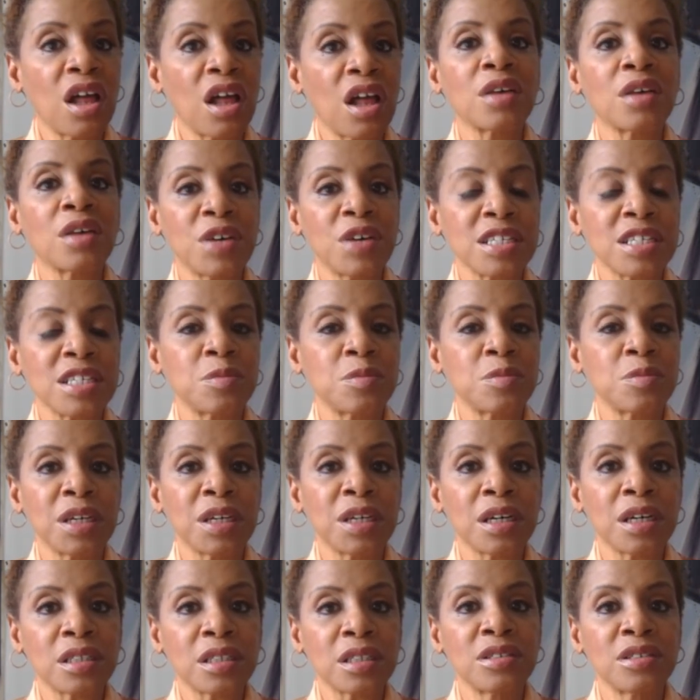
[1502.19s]
all of us to
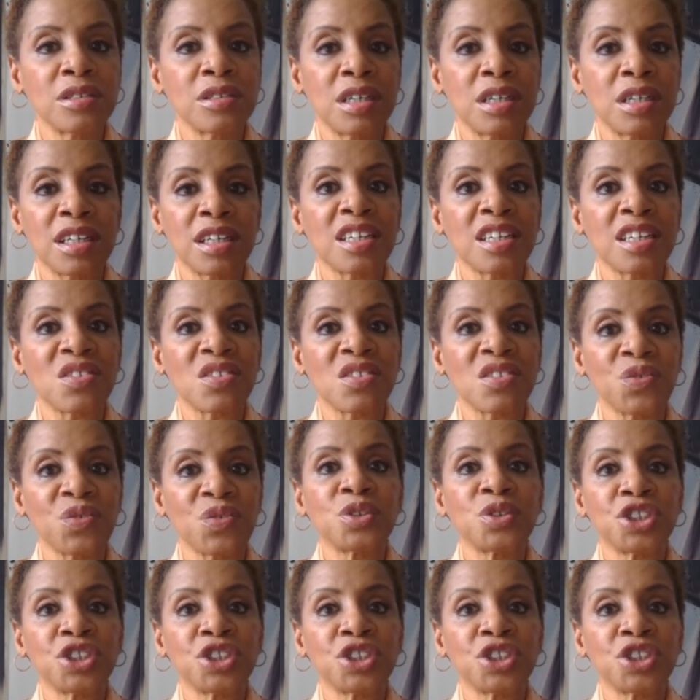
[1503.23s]
be included in its